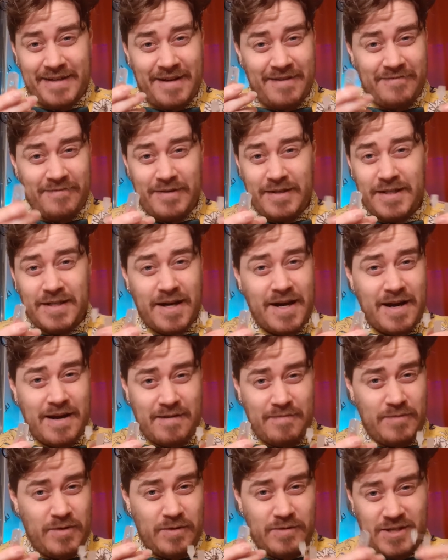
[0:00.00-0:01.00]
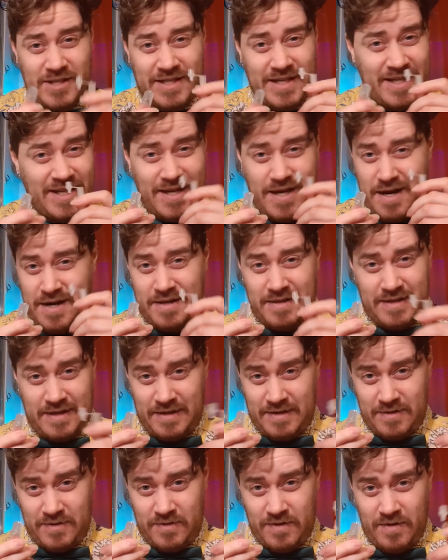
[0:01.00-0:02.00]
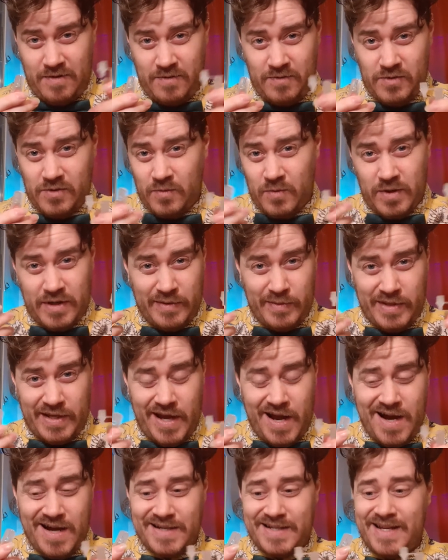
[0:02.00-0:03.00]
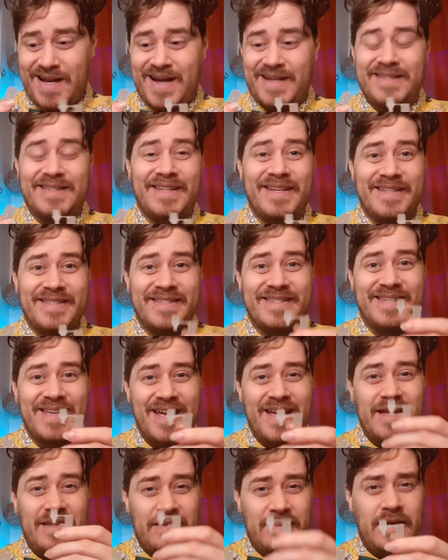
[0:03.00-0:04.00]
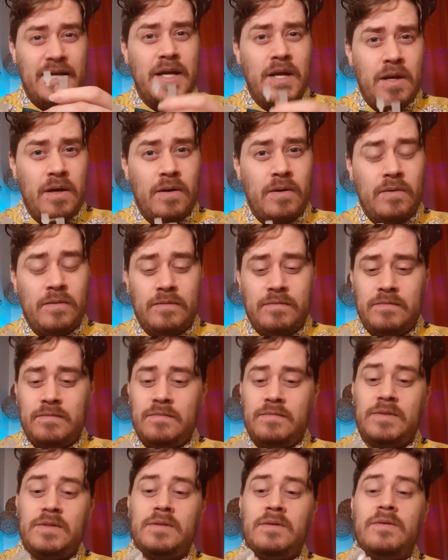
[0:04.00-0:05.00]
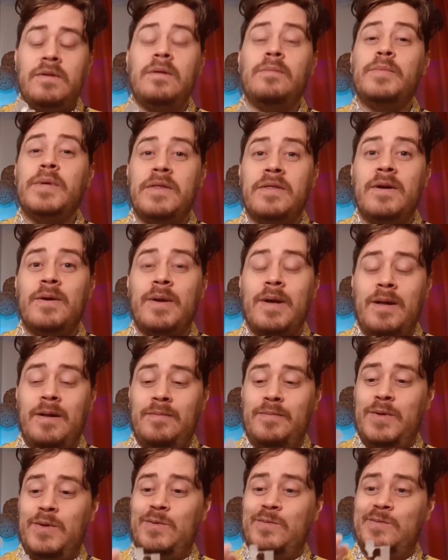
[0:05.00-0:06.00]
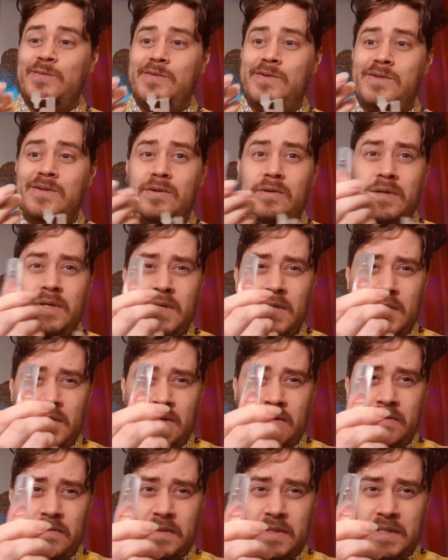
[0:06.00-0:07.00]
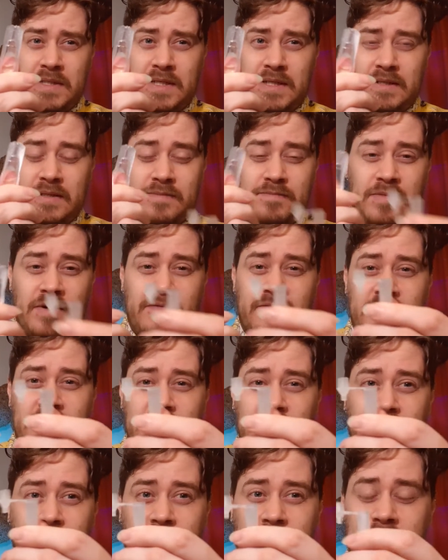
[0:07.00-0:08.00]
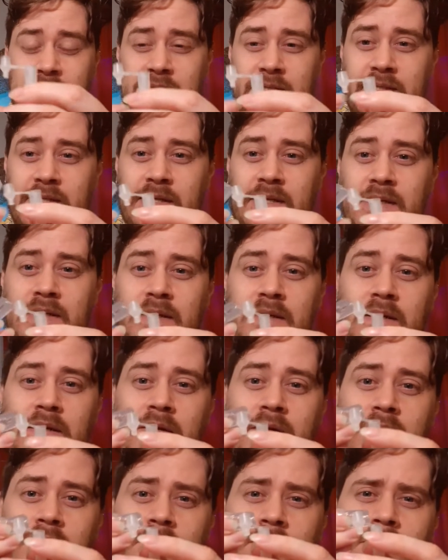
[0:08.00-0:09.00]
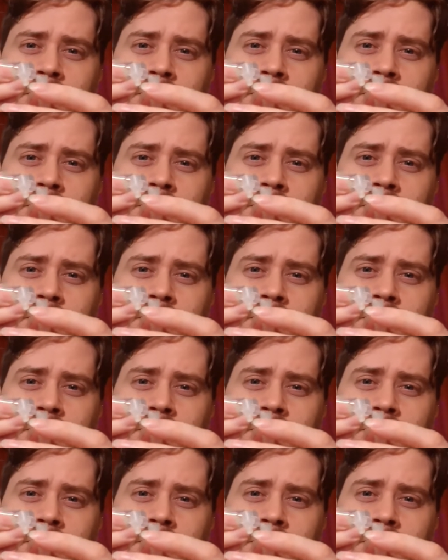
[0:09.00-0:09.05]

Every time you're sticking anything in your nose or working with a contact lens, they know, so they'll be there to help you. So we're going to take this buffer solution, stick it in here.